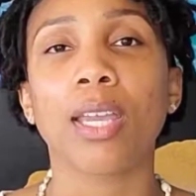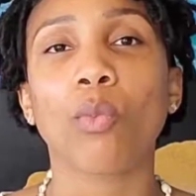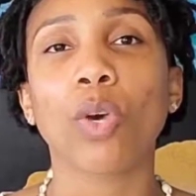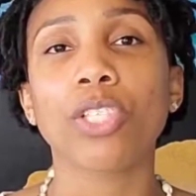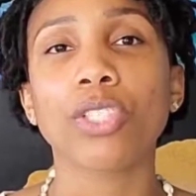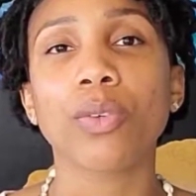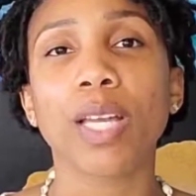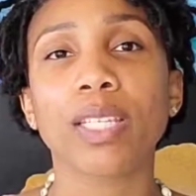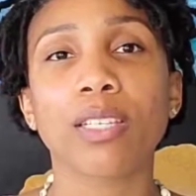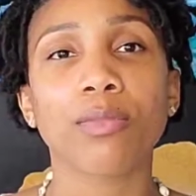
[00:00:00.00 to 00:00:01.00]
once you
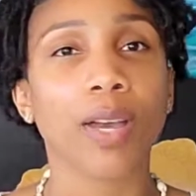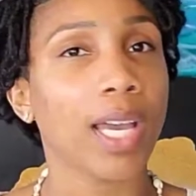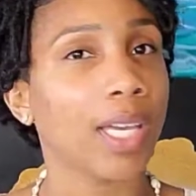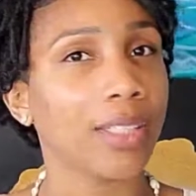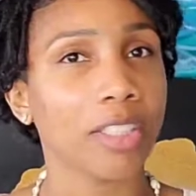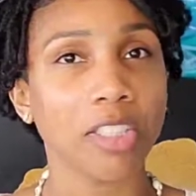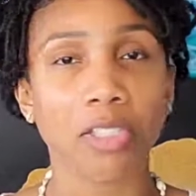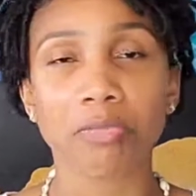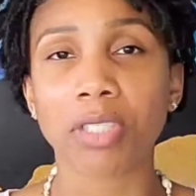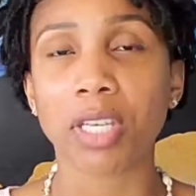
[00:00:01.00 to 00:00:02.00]
identify, you
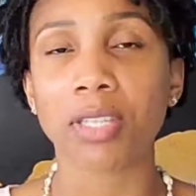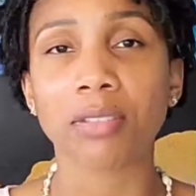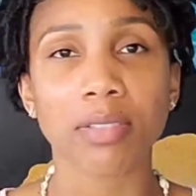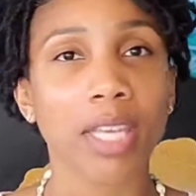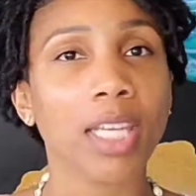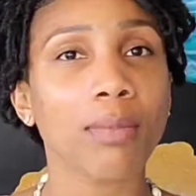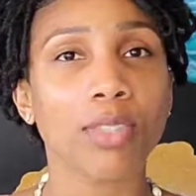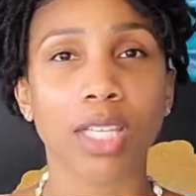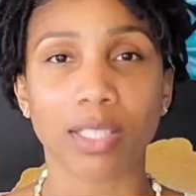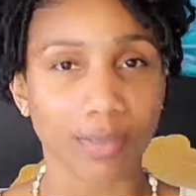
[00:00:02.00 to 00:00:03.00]
know, 10, 10
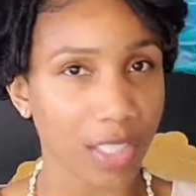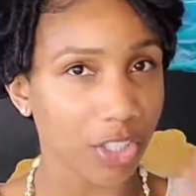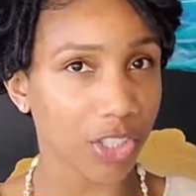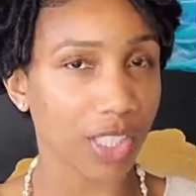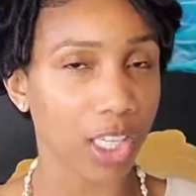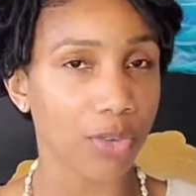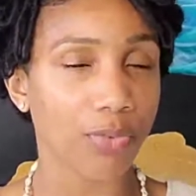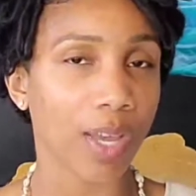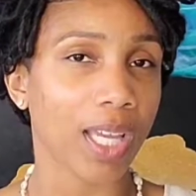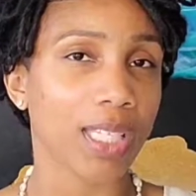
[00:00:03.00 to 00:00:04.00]
objectives, let's just say you
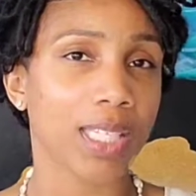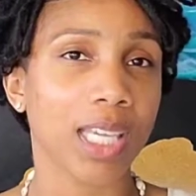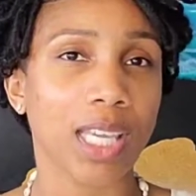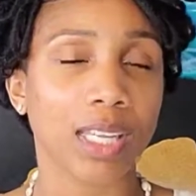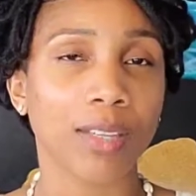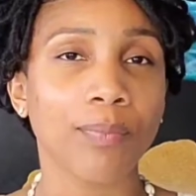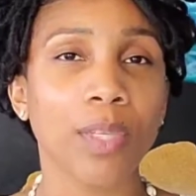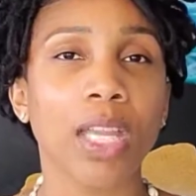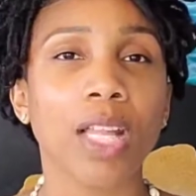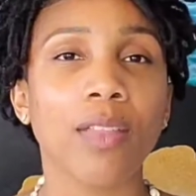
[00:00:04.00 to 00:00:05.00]
find 10,
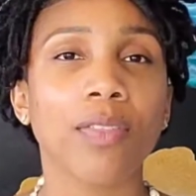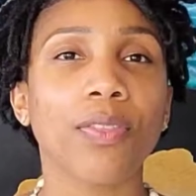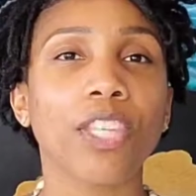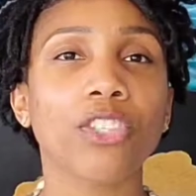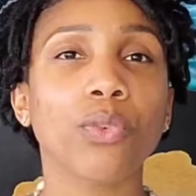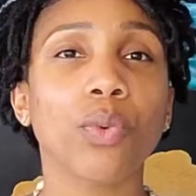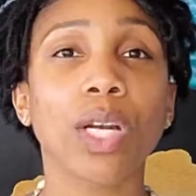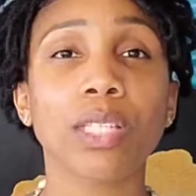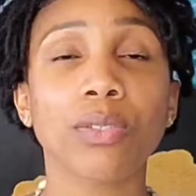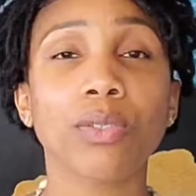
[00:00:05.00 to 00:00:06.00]
then you'll
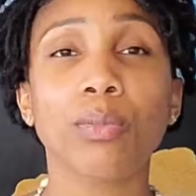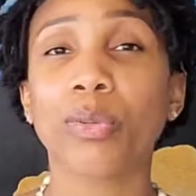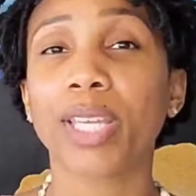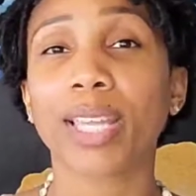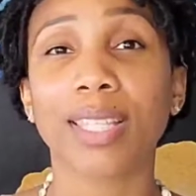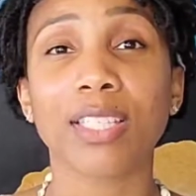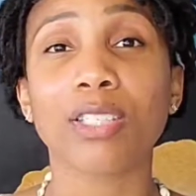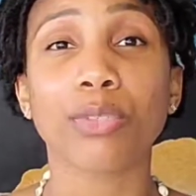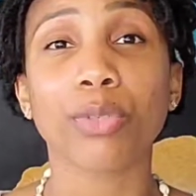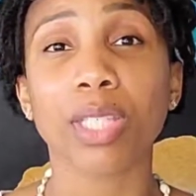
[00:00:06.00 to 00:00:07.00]
want to bring at
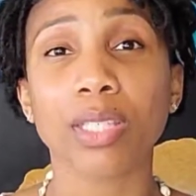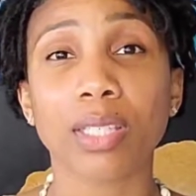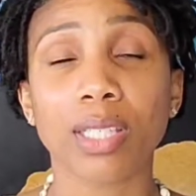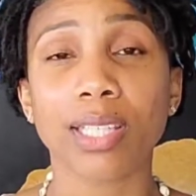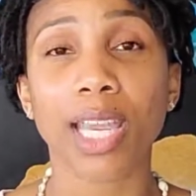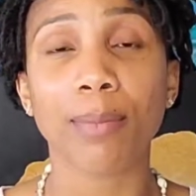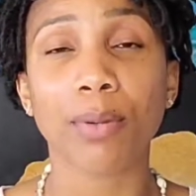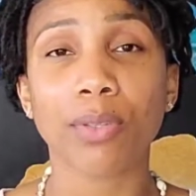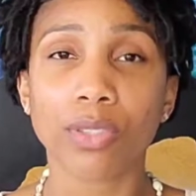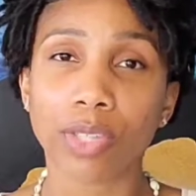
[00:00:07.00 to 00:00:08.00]
least three to the
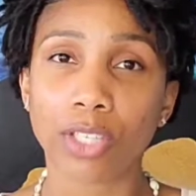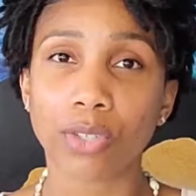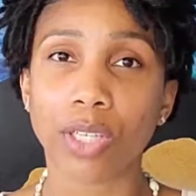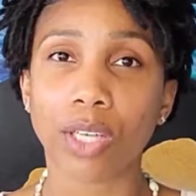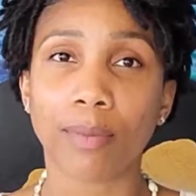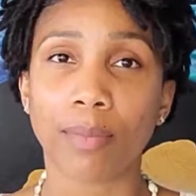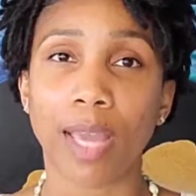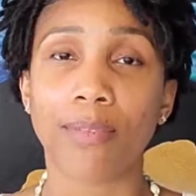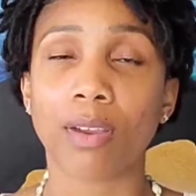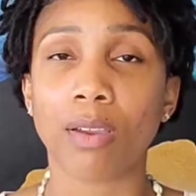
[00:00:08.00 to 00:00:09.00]
table so that you can come
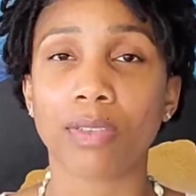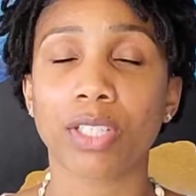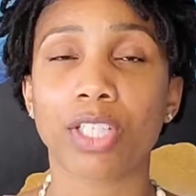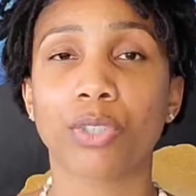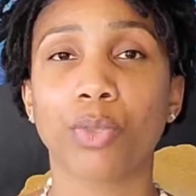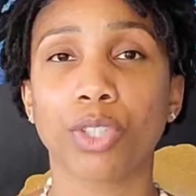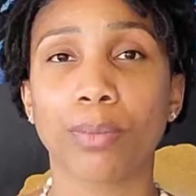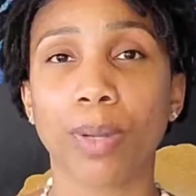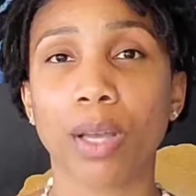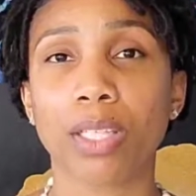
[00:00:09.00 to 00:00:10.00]
have a conversation with
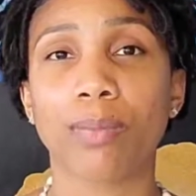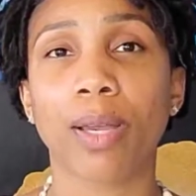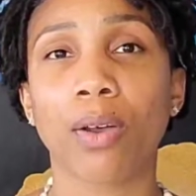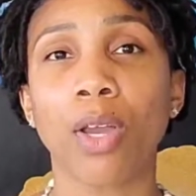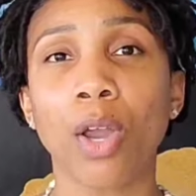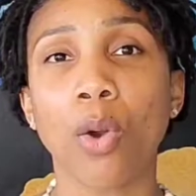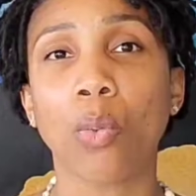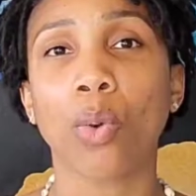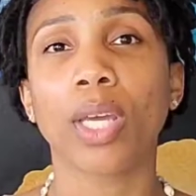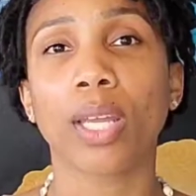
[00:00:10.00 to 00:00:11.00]
your boss about
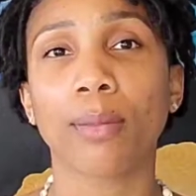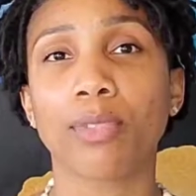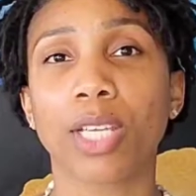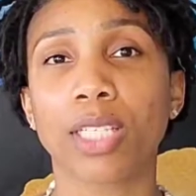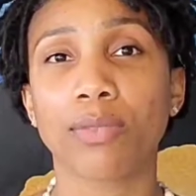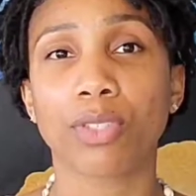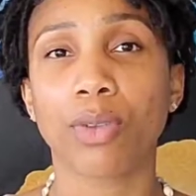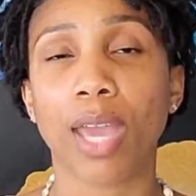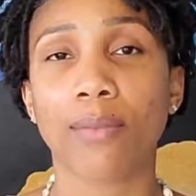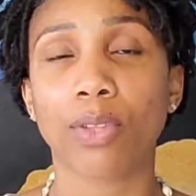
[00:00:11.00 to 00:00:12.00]
what objectives
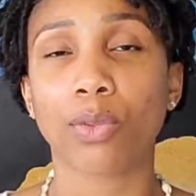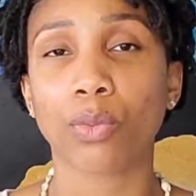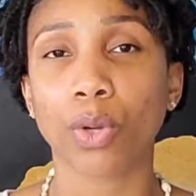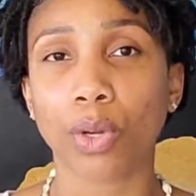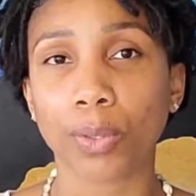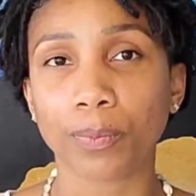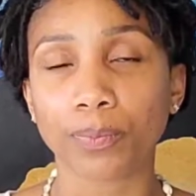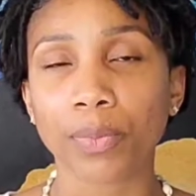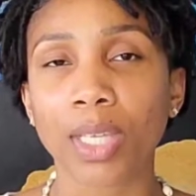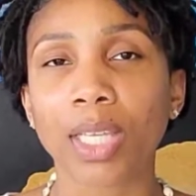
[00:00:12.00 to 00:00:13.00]
you have in the role.
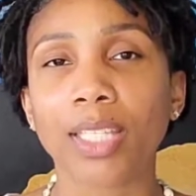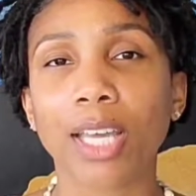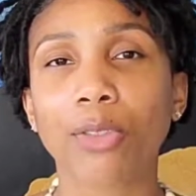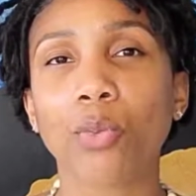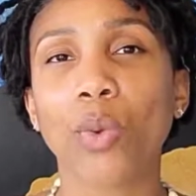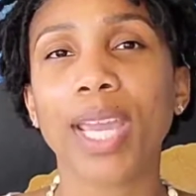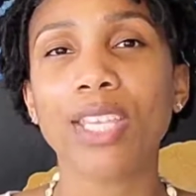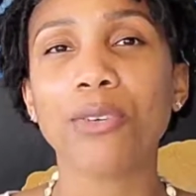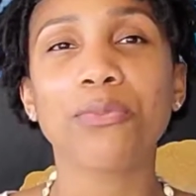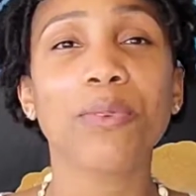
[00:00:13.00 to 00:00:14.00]
Now, the
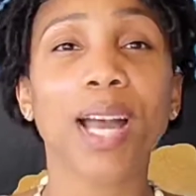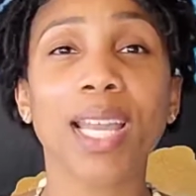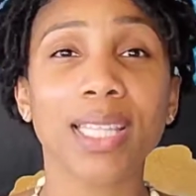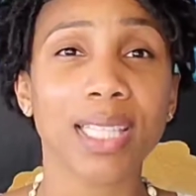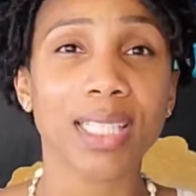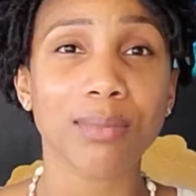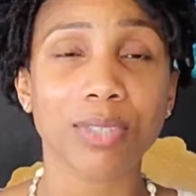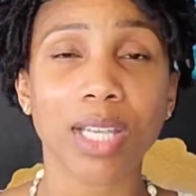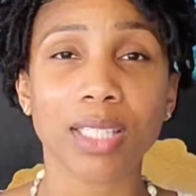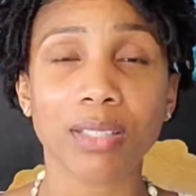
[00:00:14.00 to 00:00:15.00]
way you find these
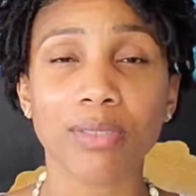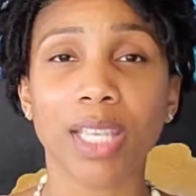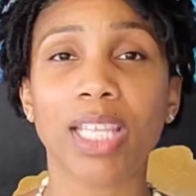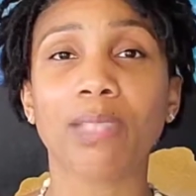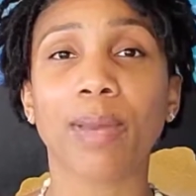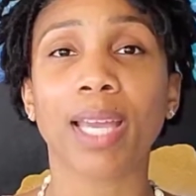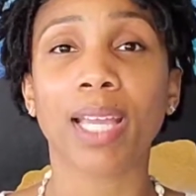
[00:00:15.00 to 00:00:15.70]
objectives is by